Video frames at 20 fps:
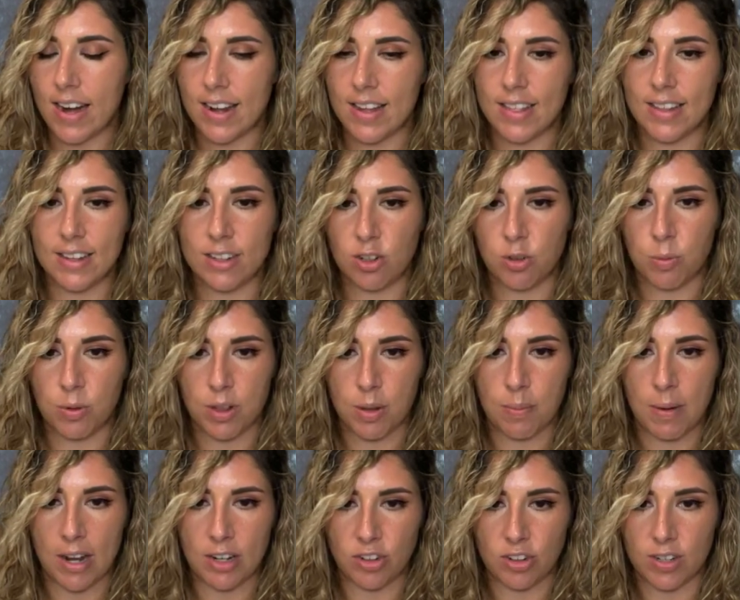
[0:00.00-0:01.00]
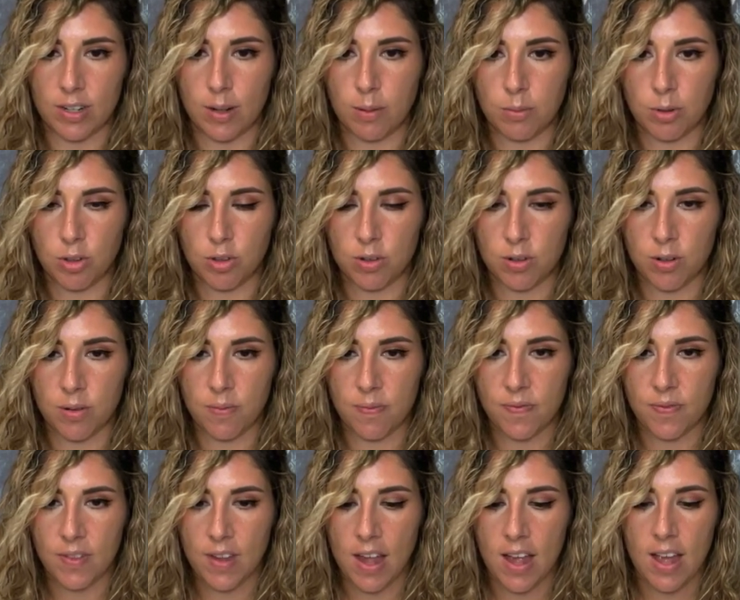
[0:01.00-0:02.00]
I think, is where the magic comes through.
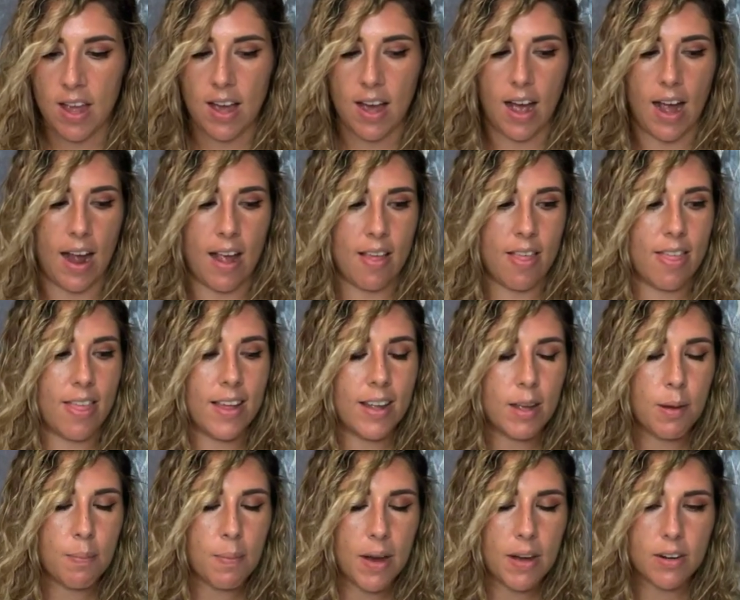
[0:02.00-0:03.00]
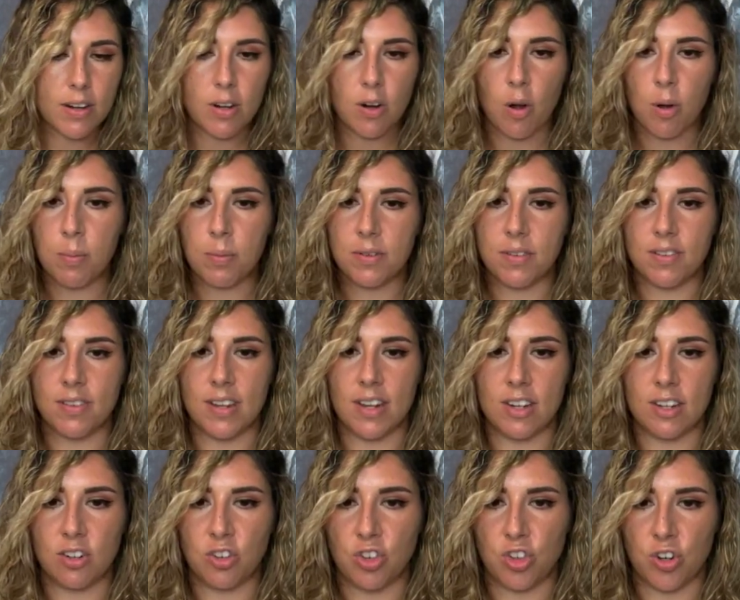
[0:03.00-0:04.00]
I think about it almost
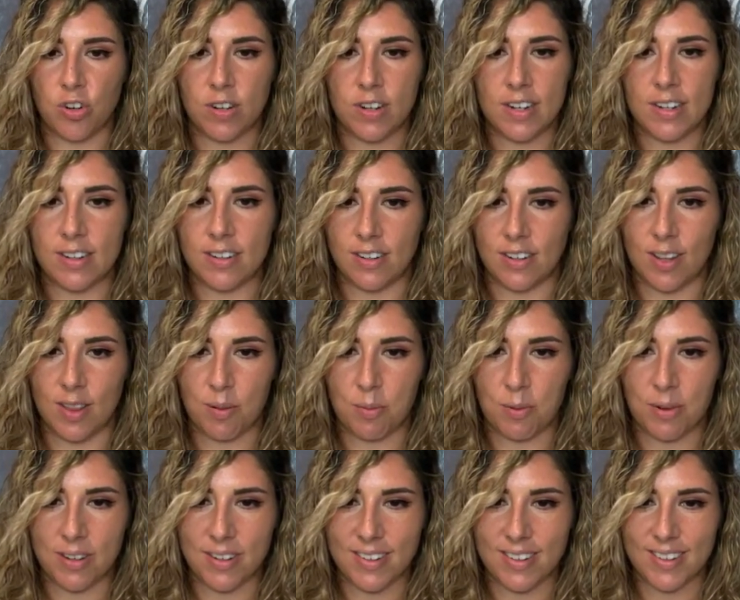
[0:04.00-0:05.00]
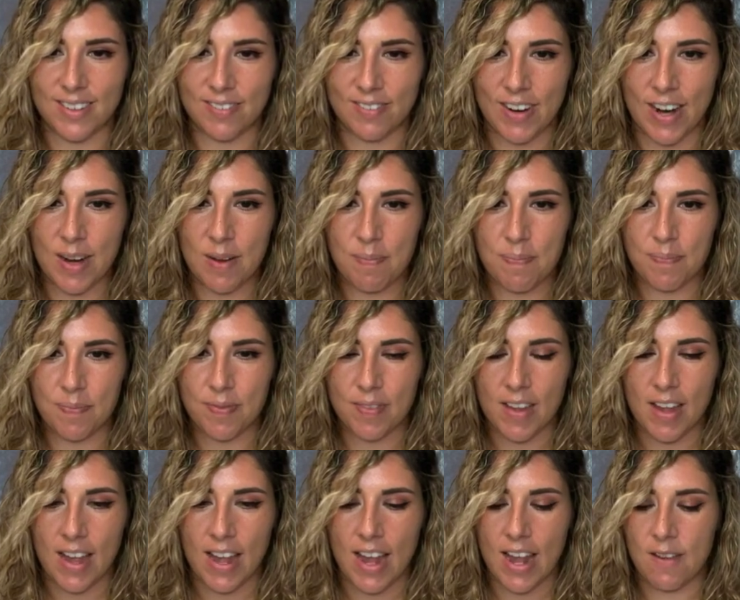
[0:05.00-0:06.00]
like journeying into the woods, right?
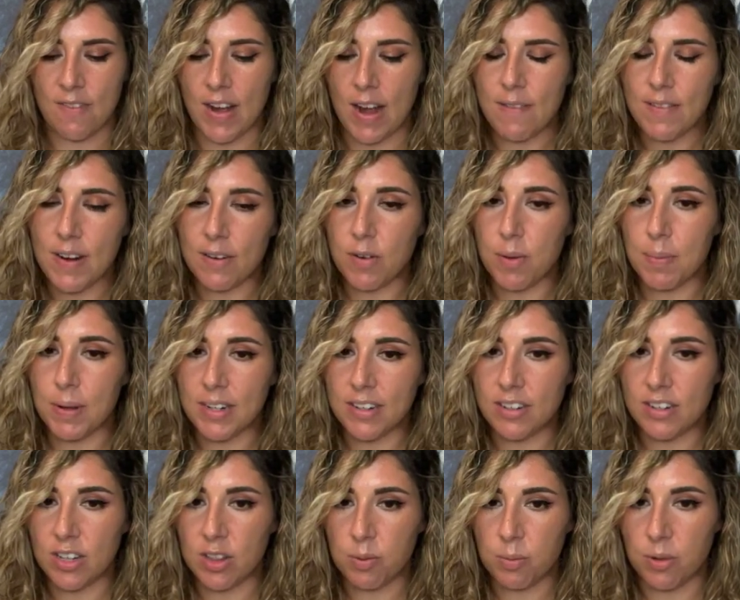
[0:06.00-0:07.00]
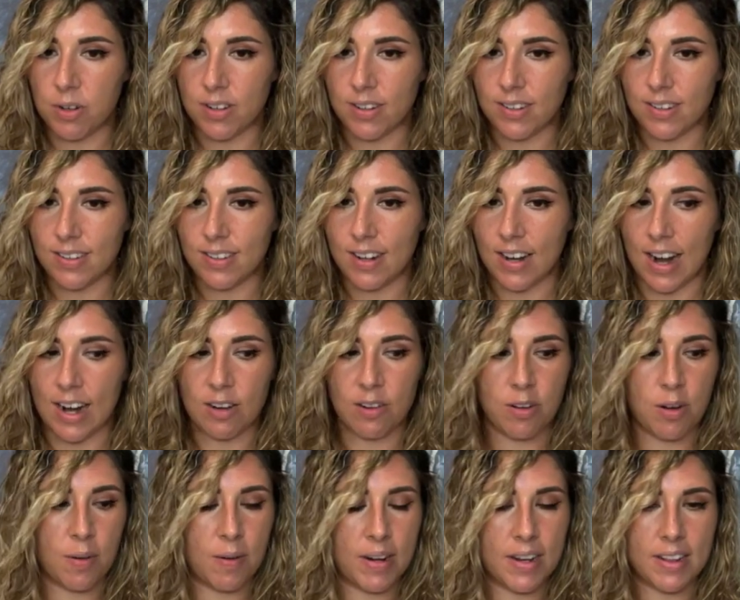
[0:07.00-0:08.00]
If I've never been into the woods and I
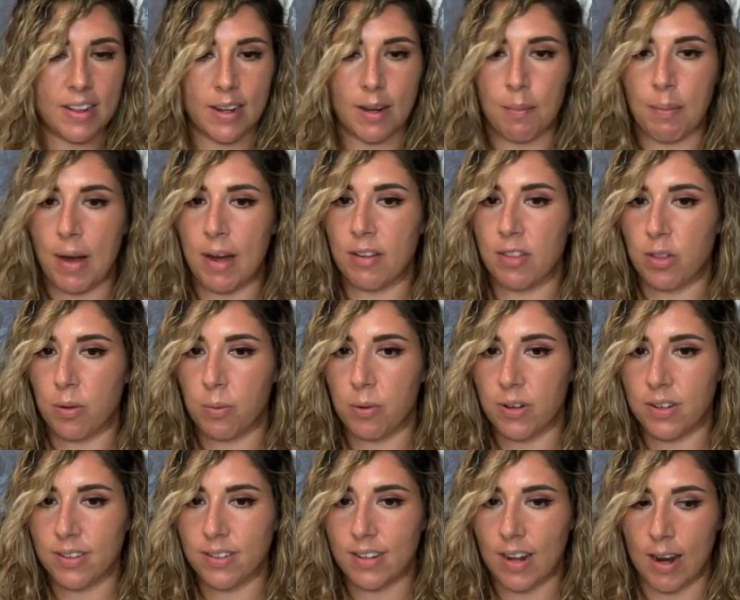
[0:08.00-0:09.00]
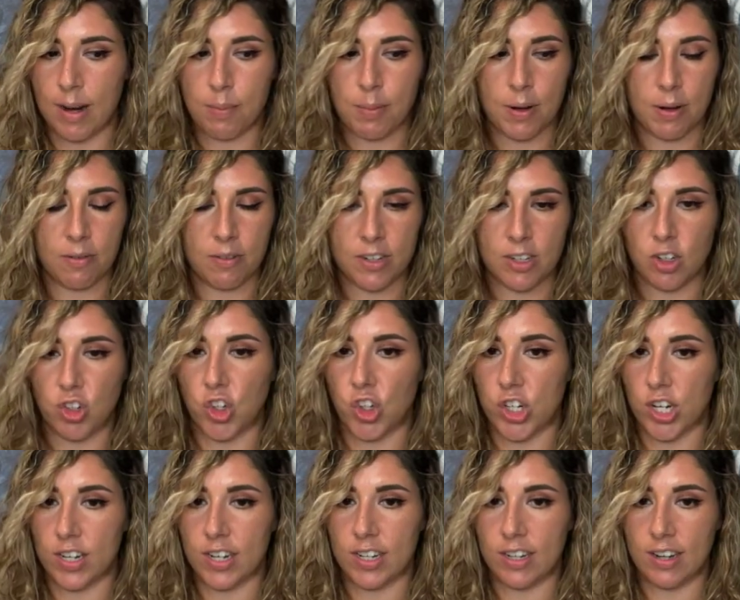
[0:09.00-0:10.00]
don't know anything about the woods, I'd be a really
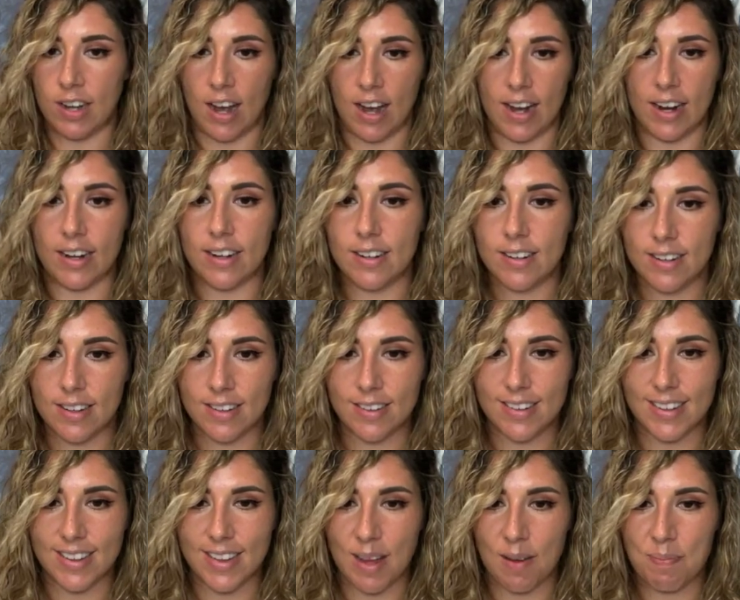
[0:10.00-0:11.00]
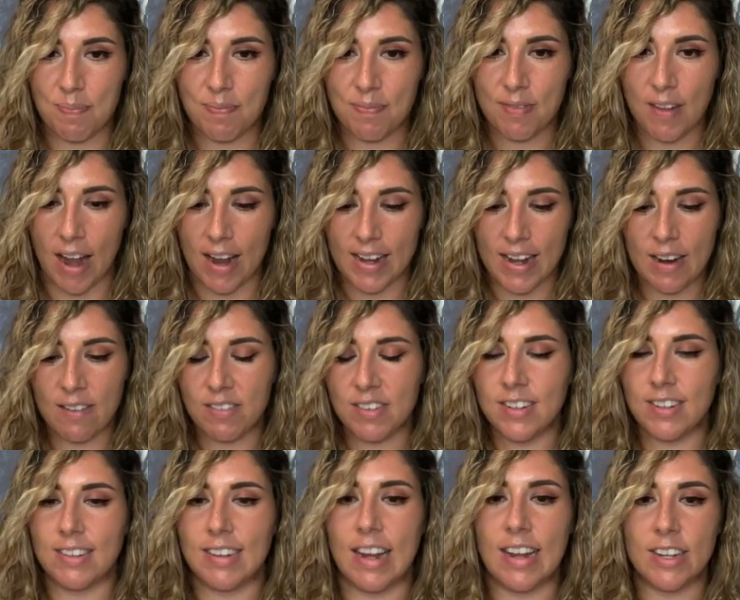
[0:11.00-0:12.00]
shitty guide into them. I can't
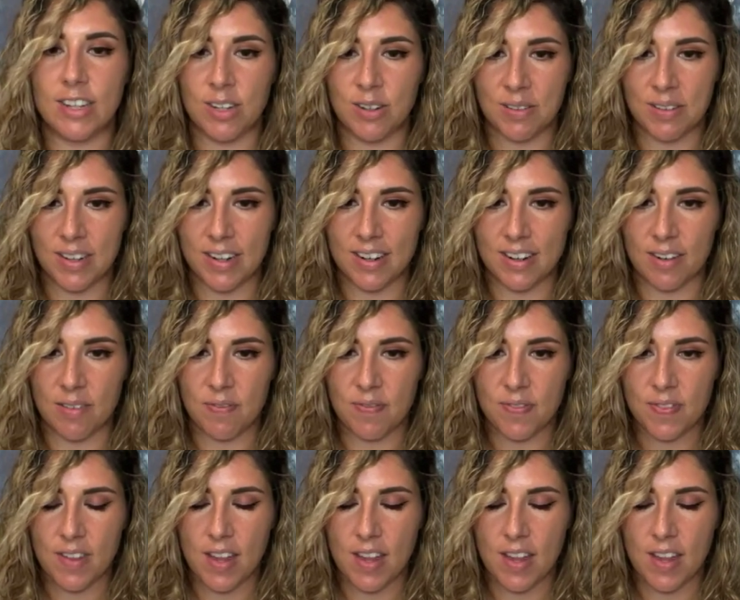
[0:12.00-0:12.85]
really take you there.